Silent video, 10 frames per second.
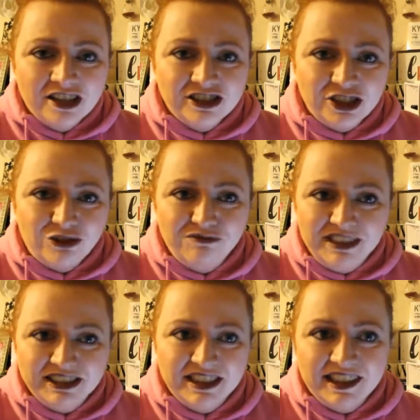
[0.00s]
So
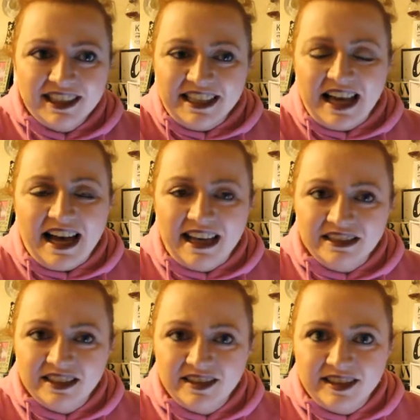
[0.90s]
recently I
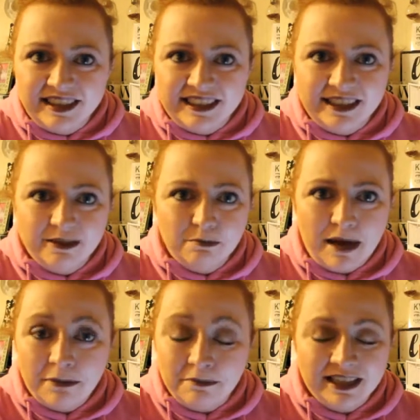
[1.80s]
did the
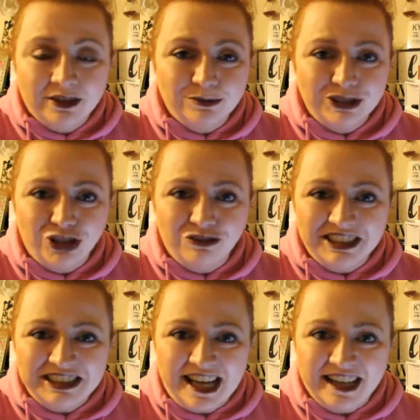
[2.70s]
My Makeup
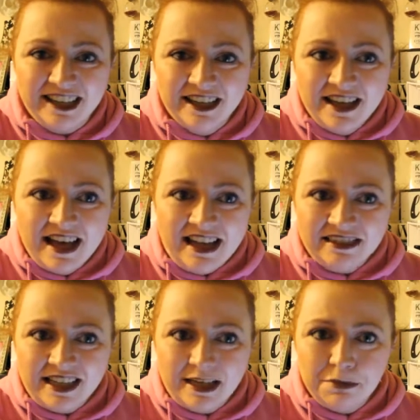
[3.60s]
Story tag
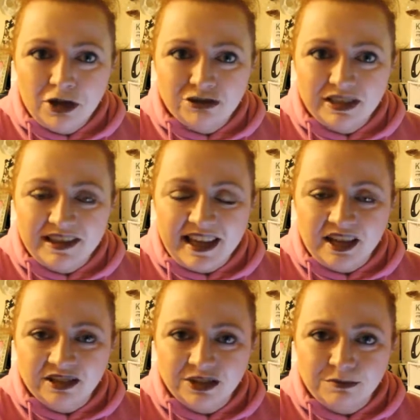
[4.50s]
and I posted
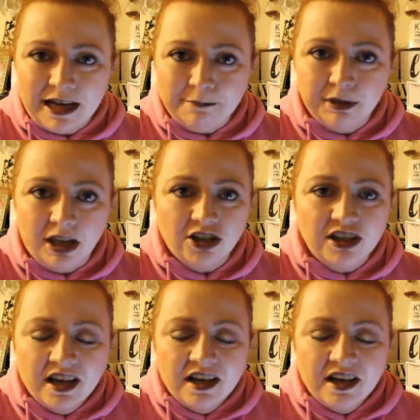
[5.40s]
that onto my blog.